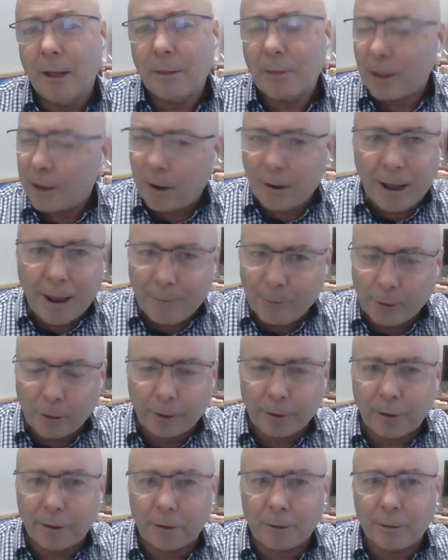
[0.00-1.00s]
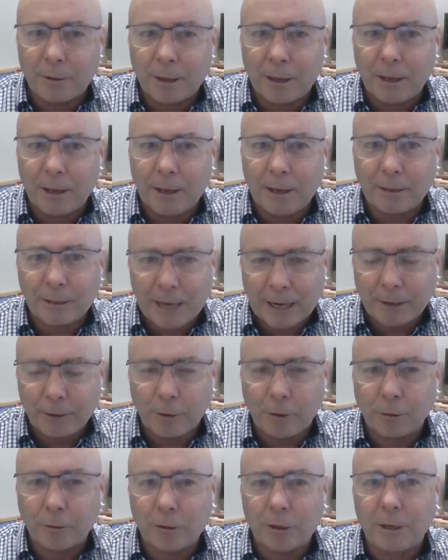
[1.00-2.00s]
they don't have a lot of the
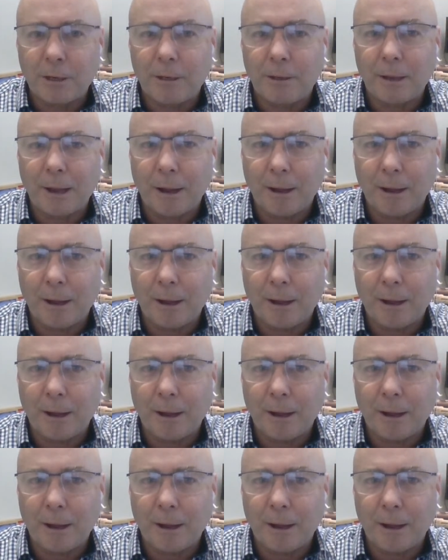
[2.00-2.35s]
technology,